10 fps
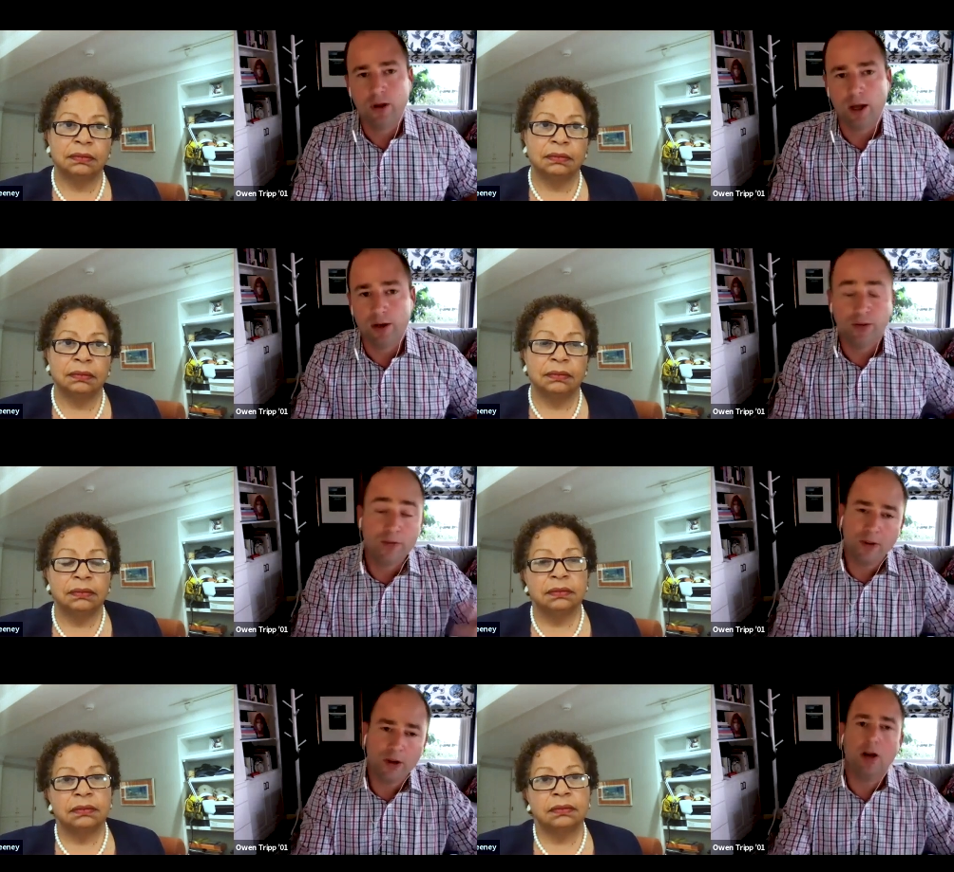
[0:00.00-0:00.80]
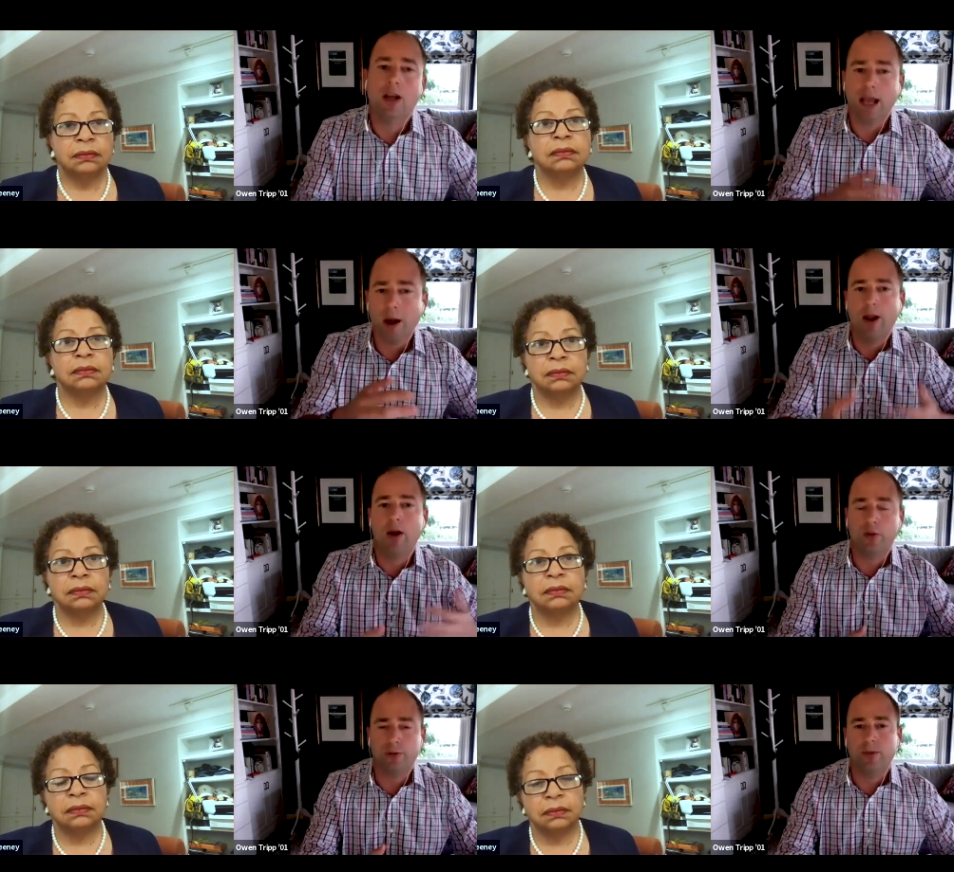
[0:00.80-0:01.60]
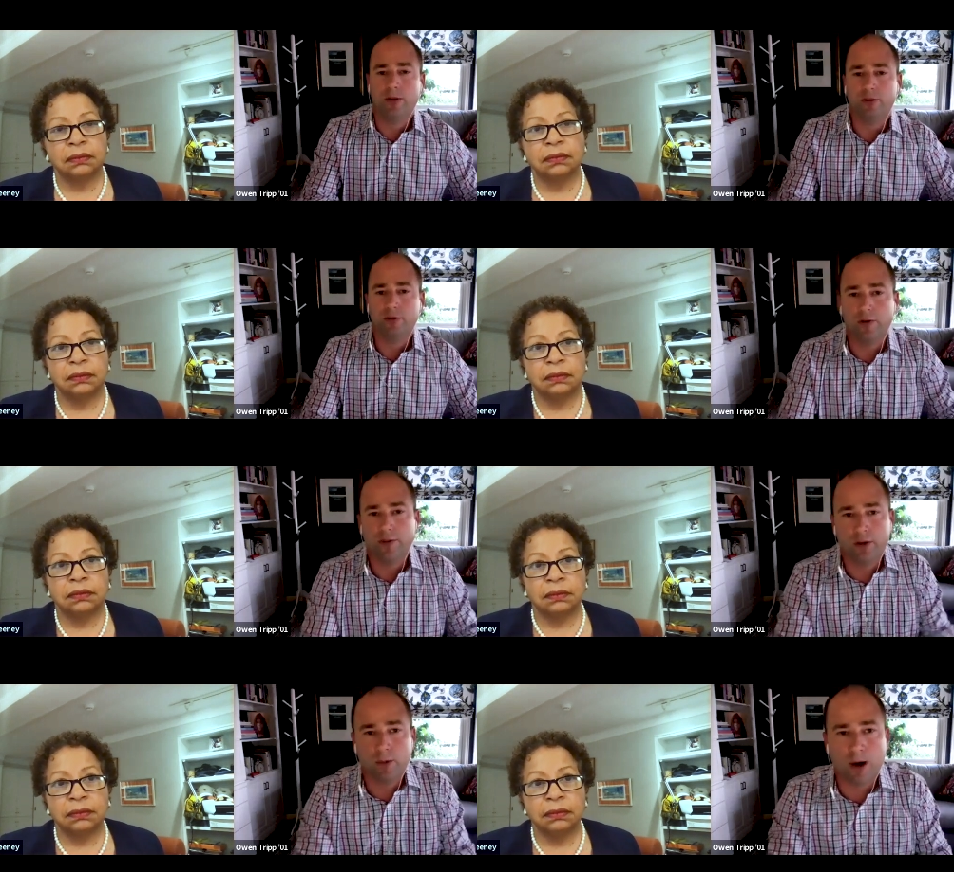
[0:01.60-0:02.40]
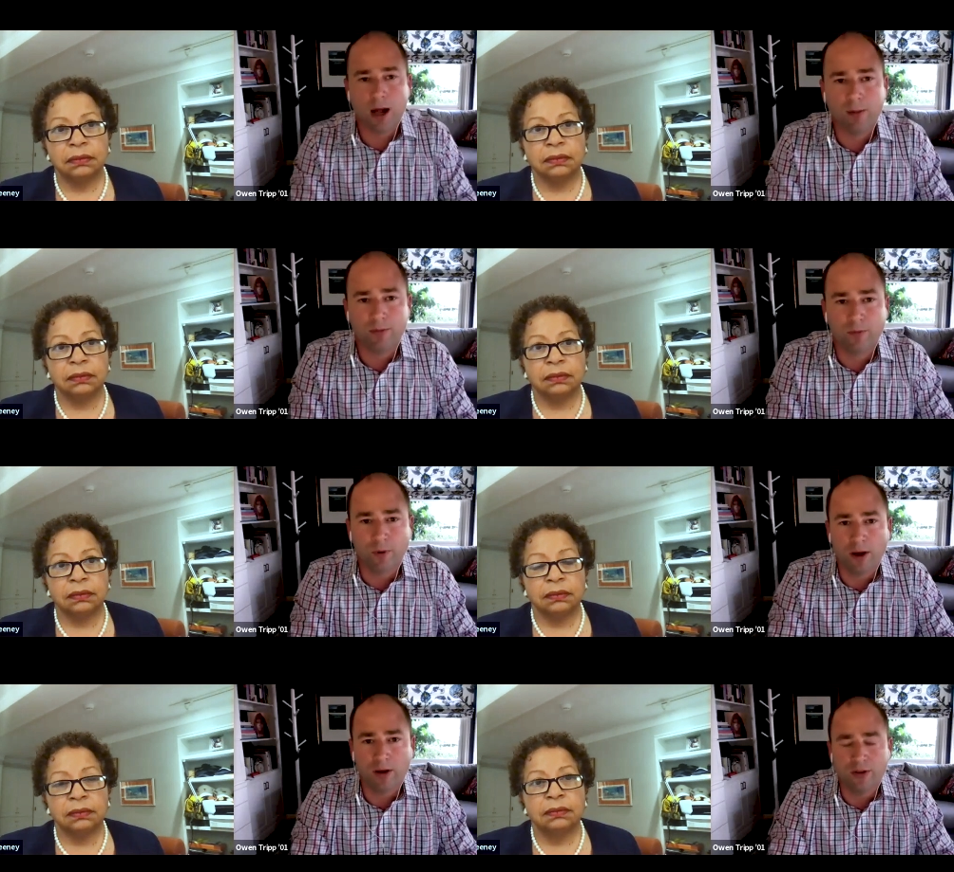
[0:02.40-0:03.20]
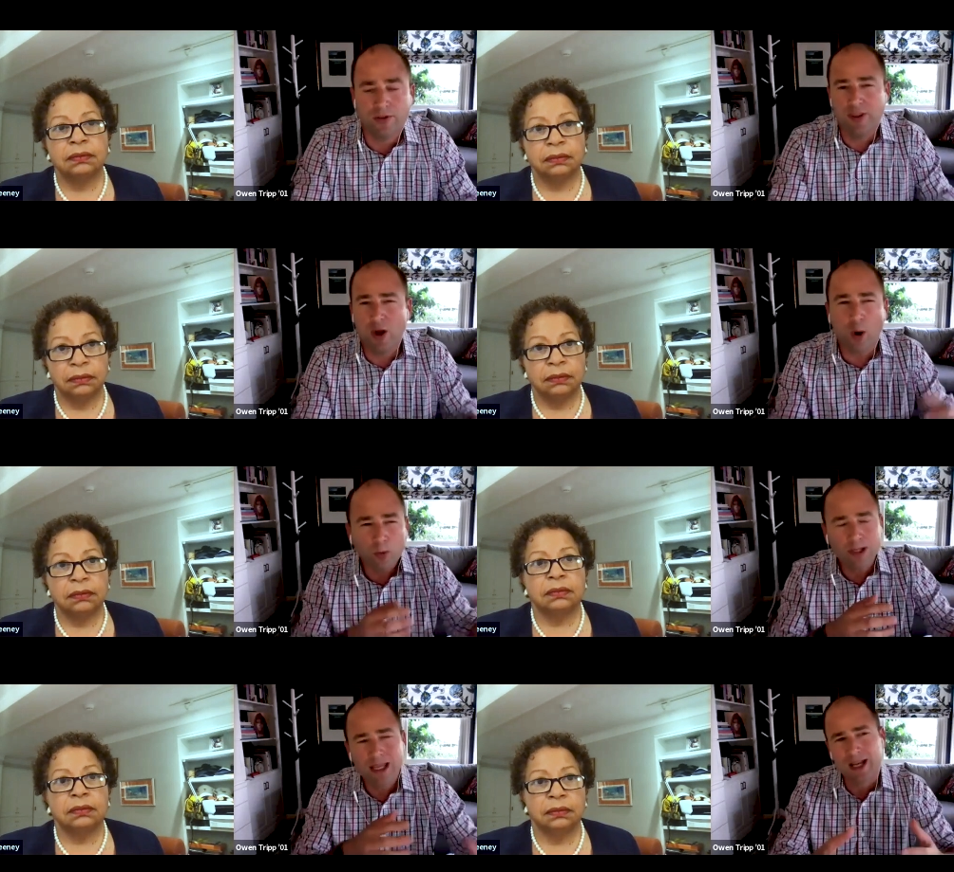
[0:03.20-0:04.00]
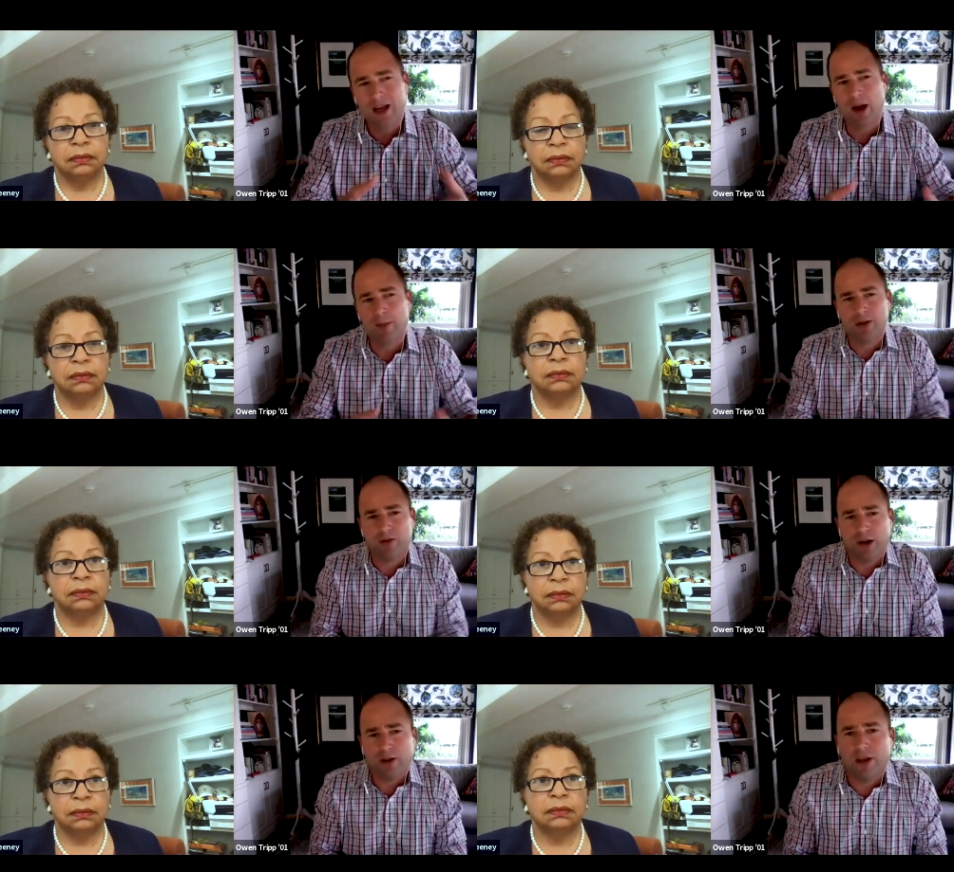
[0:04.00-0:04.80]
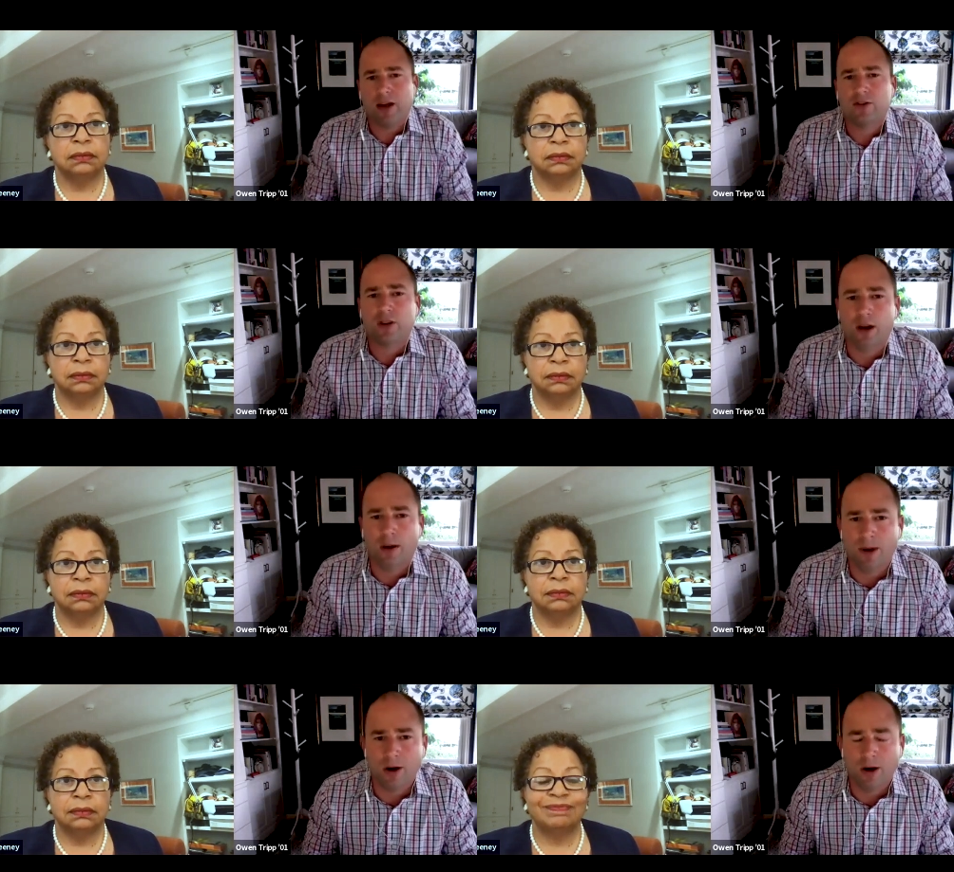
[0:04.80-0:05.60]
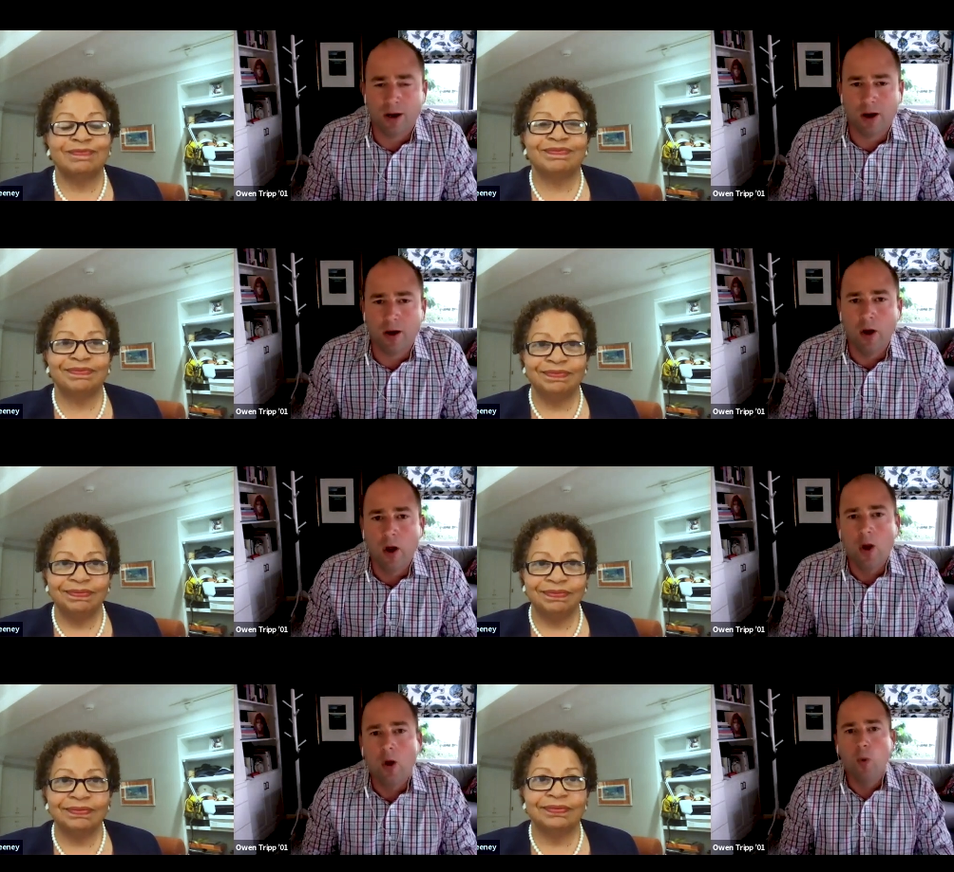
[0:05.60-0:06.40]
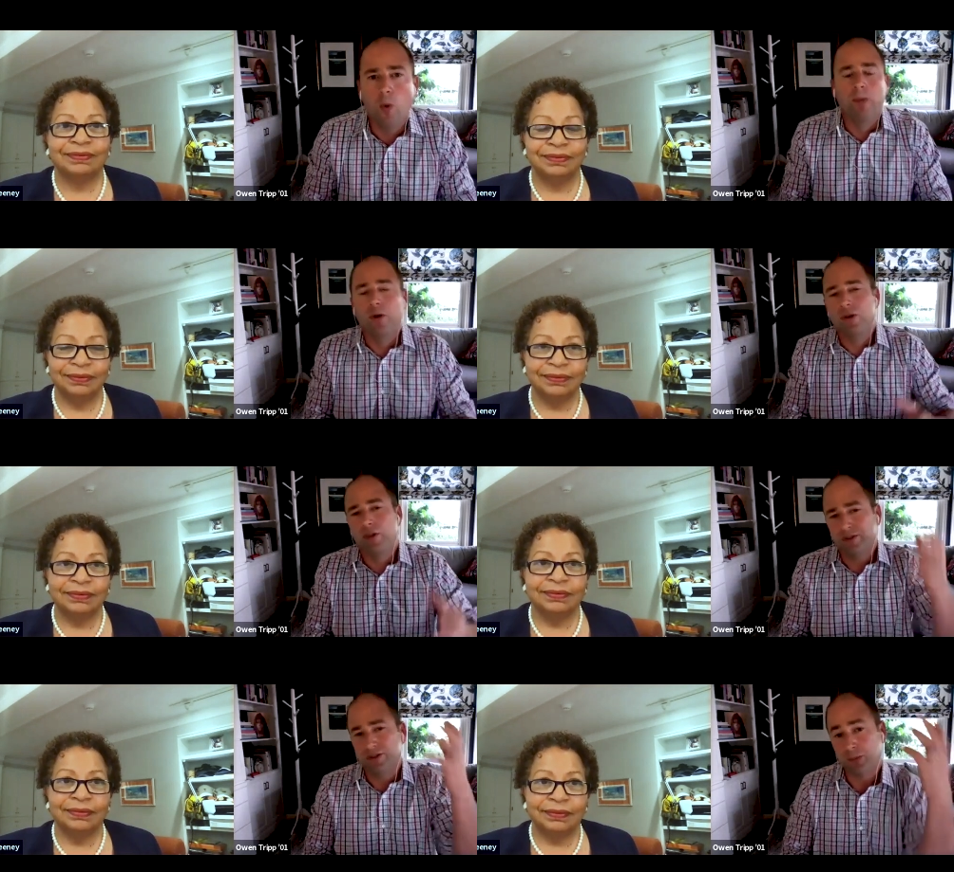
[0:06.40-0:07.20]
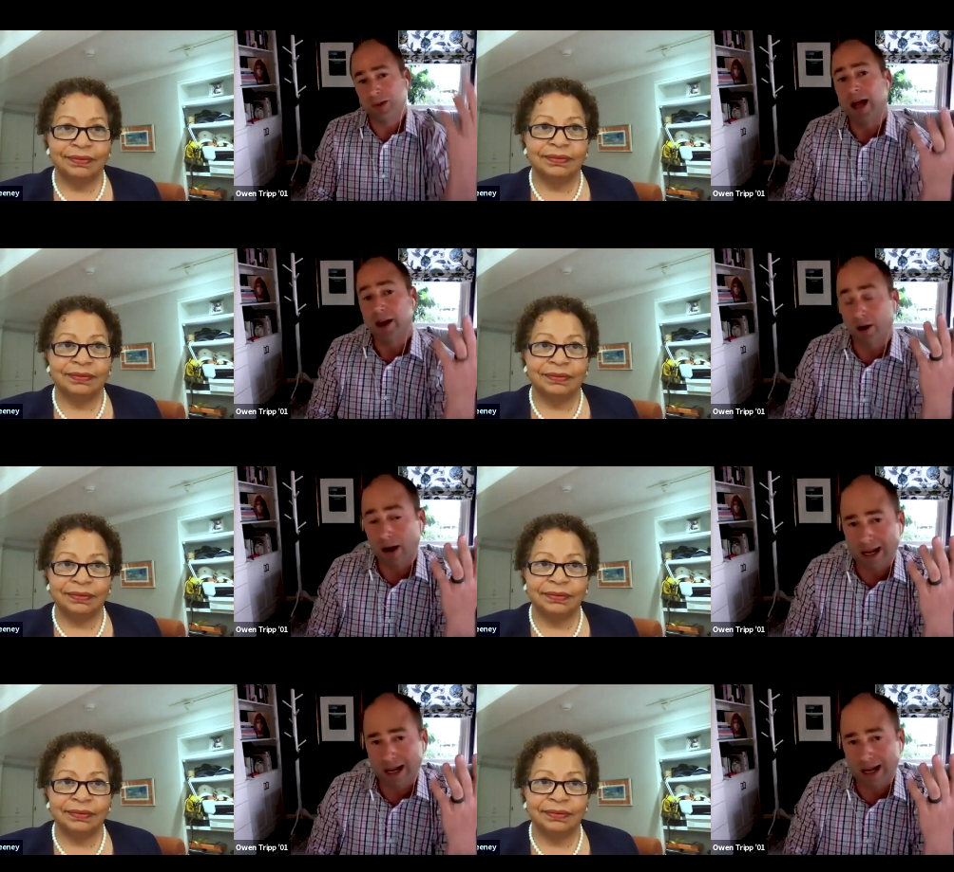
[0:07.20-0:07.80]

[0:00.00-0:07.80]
Speaker 1: Uh, to figuring out and ultimately solving the problem for us. It's the only economic transaction in America where both the supplier, A